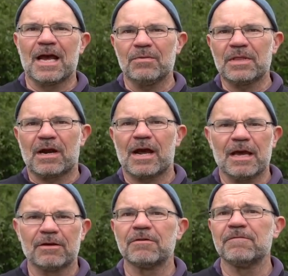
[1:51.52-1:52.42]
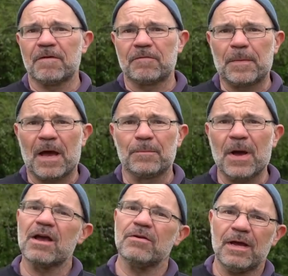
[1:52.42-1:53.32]
now with our 850 pound
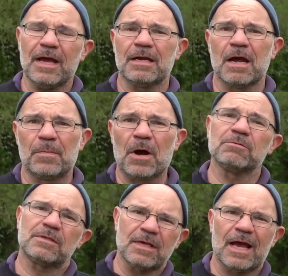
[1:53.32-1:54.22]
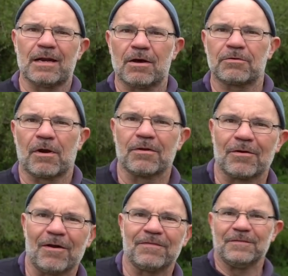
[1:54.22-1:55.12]
bow and our bolts and our
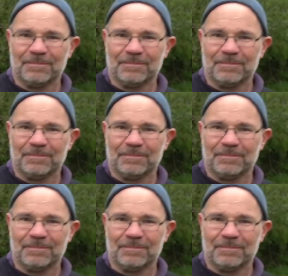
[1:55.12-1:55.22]
chronograph.